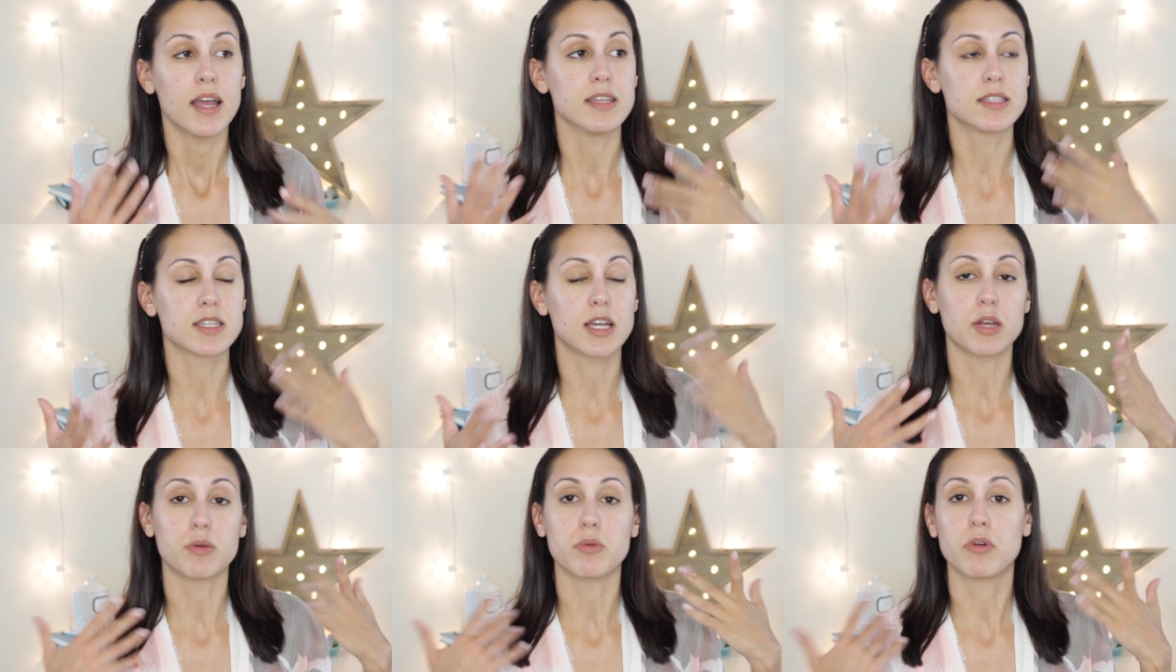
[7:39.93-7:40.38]

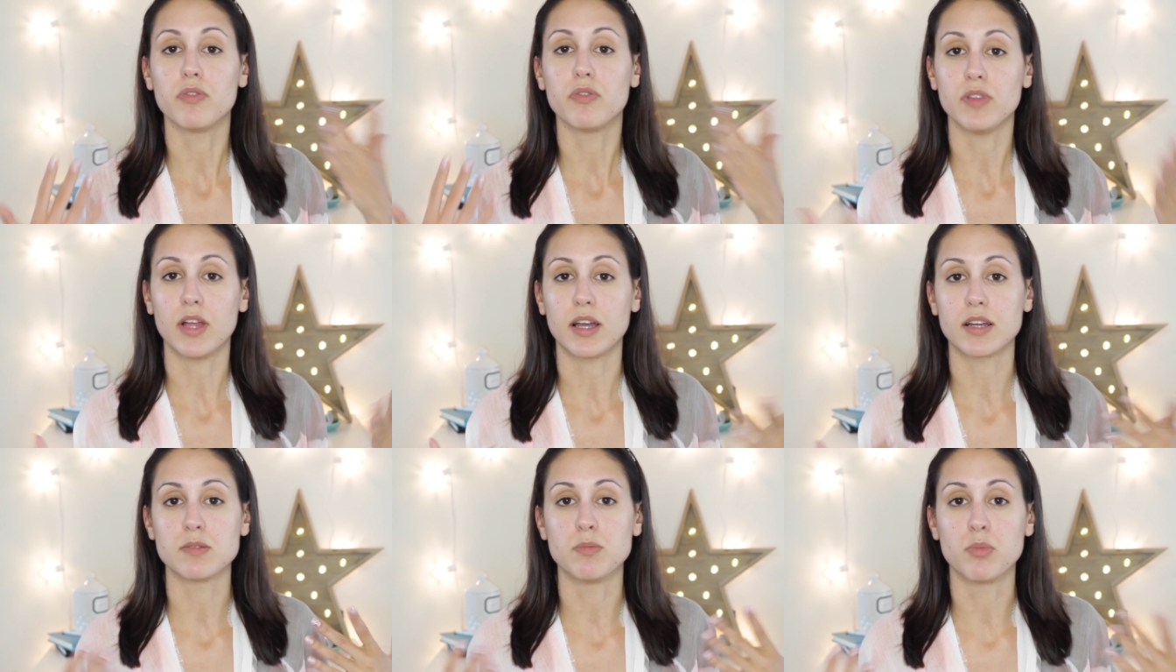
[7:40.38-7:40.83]
It's going to
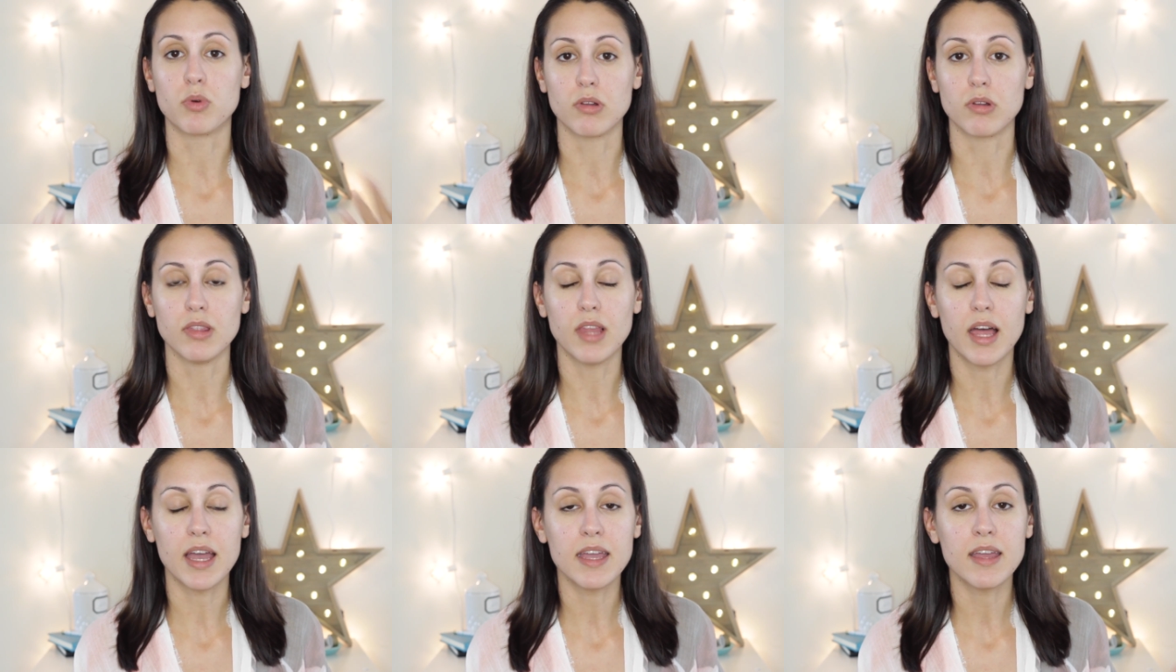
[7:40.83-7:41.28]
reflect
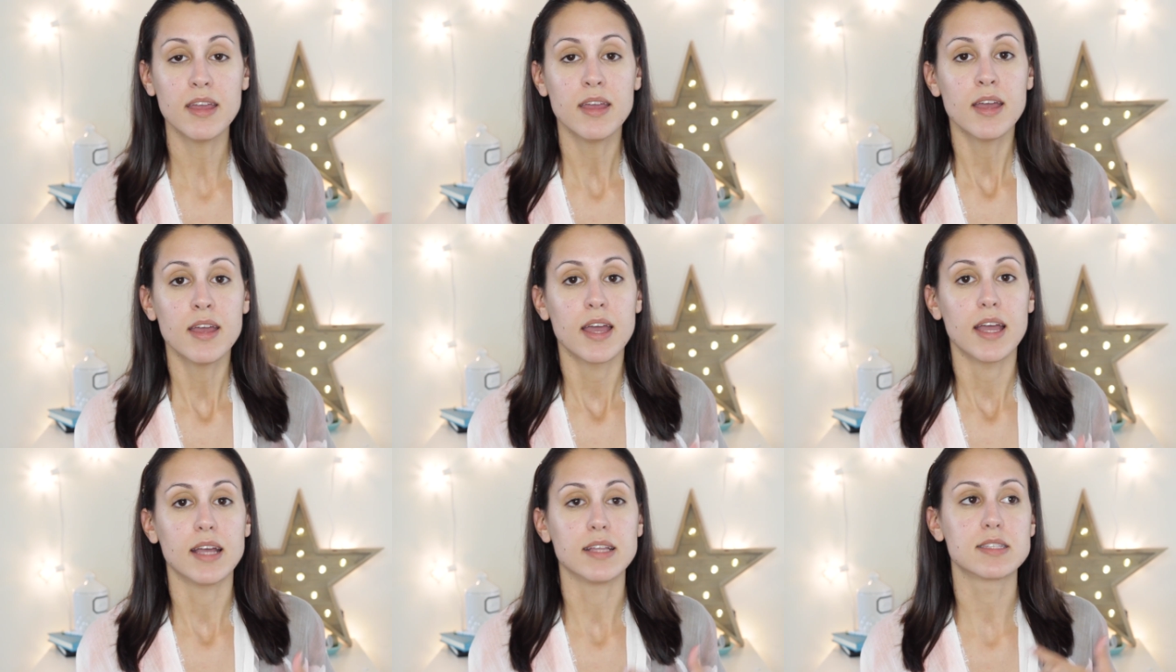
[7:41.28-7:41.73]
more light.
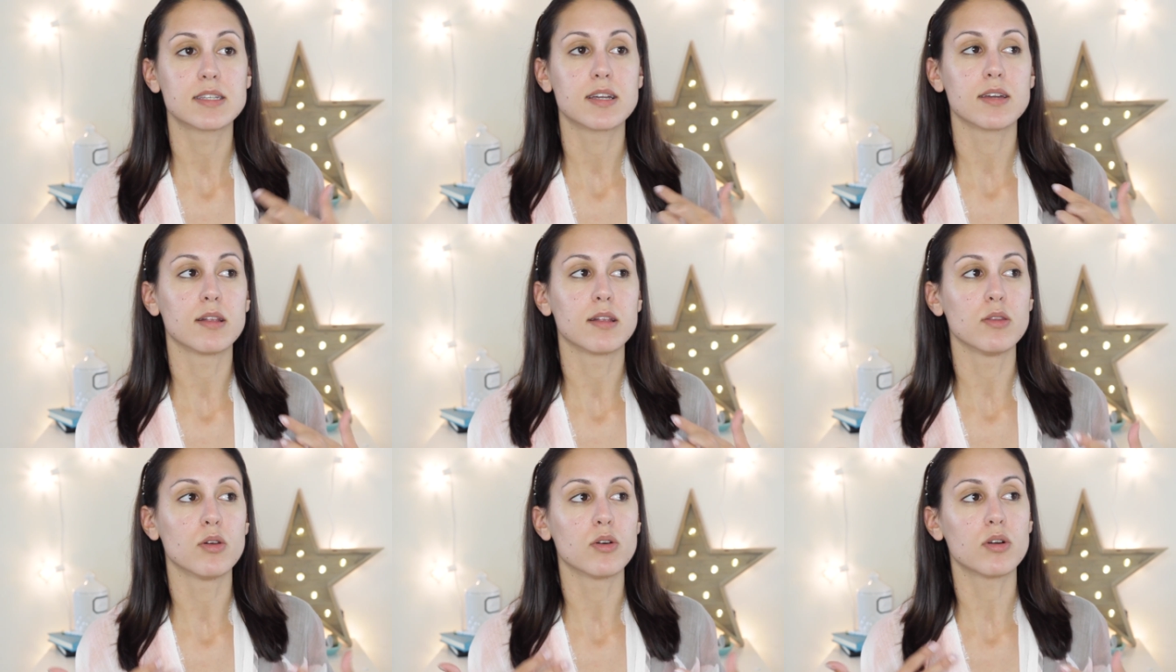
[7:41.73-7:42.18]
It's
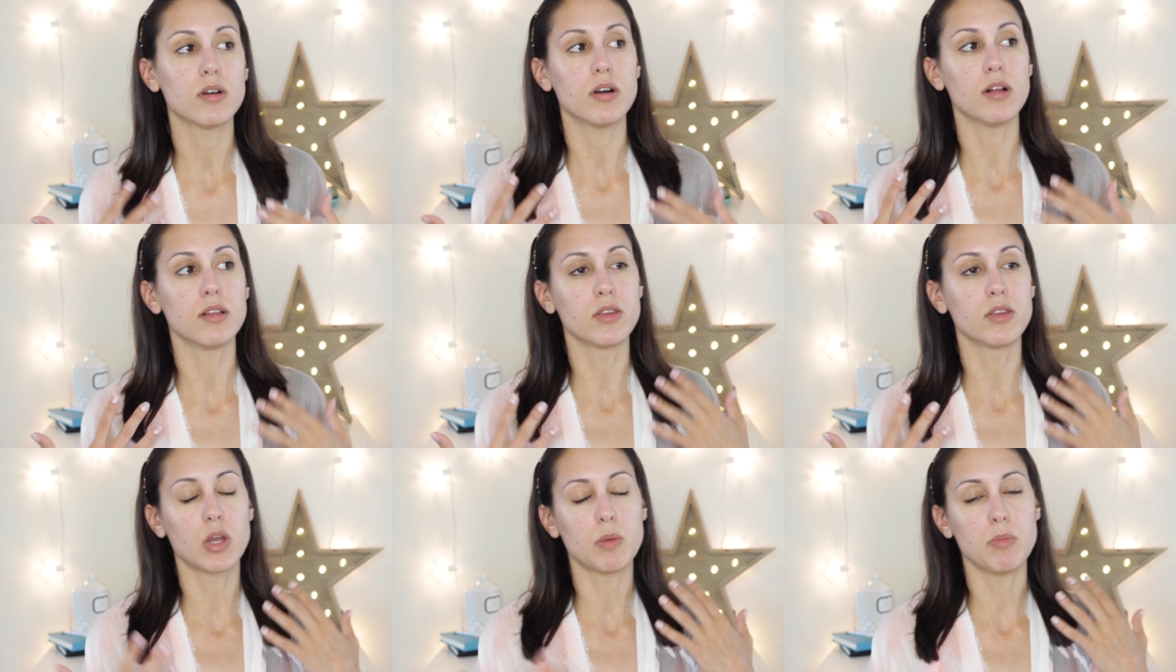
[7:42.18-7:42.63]
going to
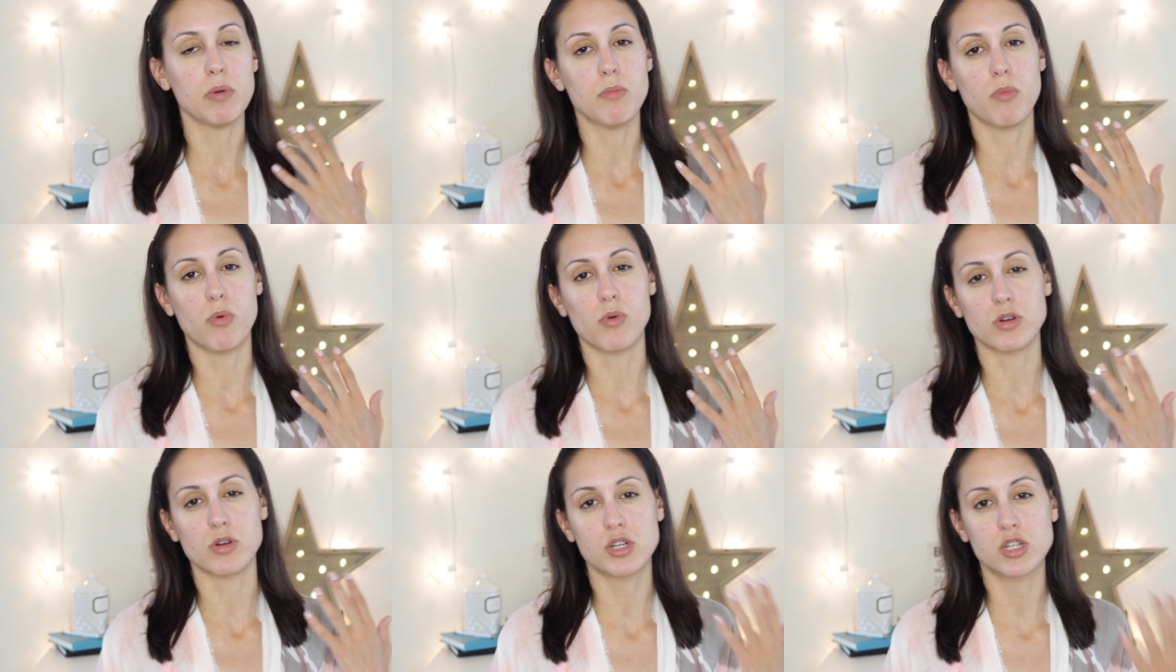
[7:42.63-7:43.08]
look a little
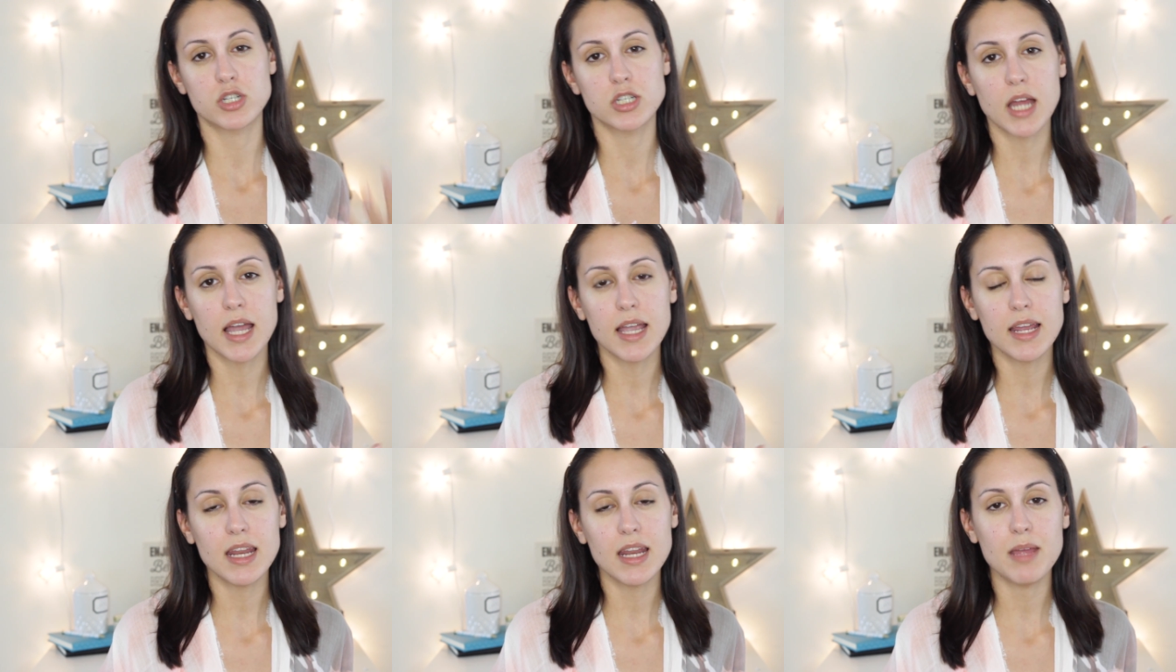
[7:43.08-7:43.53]
bit more
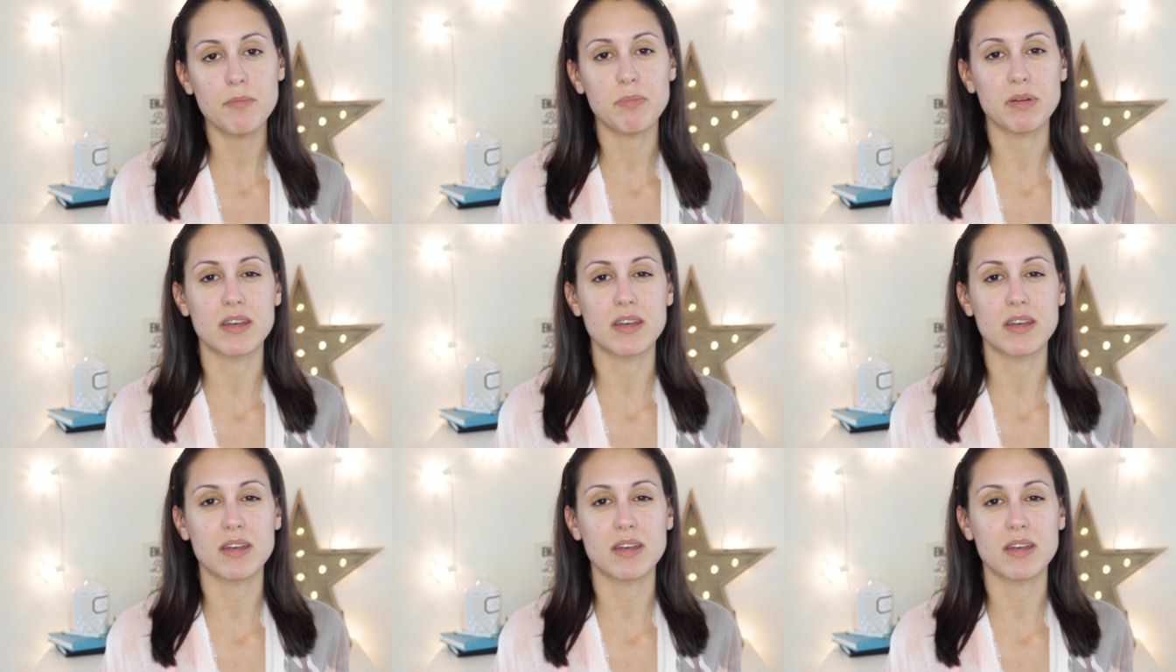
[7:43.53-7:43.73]
shiny,